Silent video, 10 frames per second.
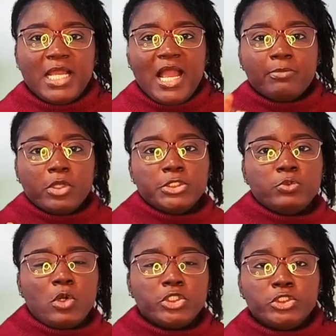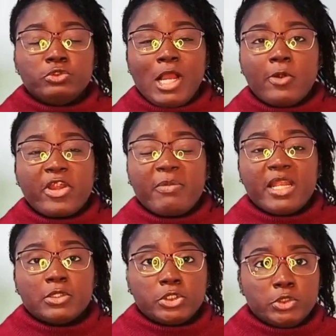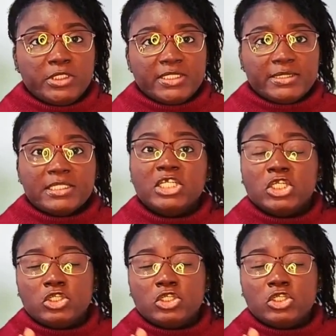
I'm going to walk you through how criminals do this,